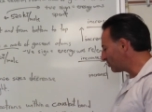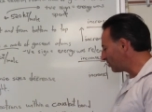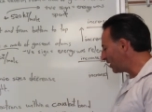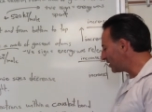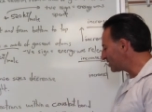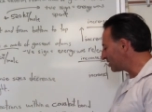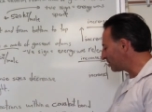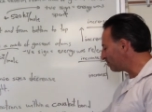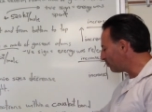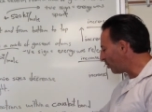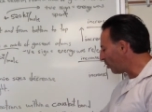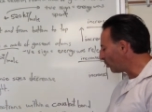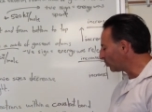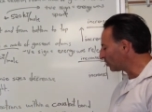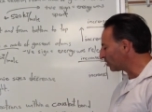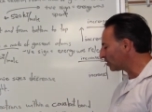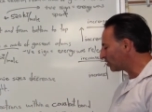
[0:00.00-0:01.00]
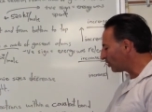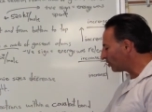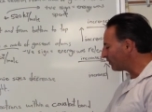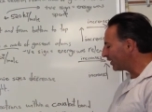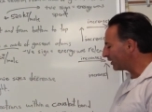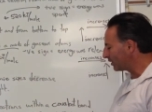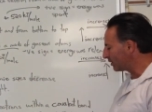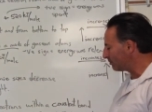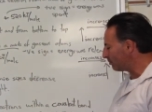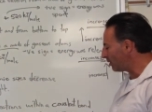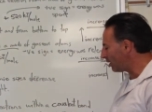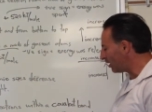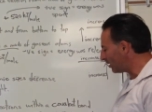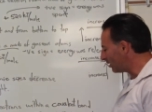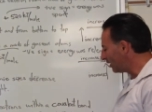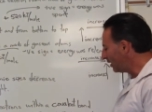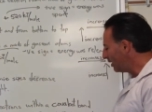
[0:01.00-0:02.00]
creates a polar covalent
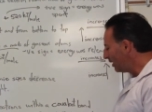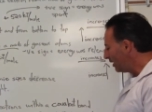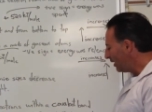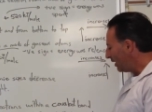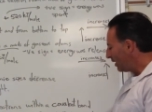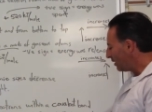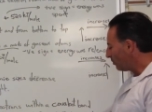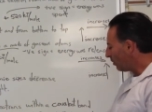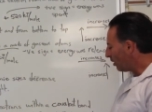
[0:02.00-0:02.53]
bond. And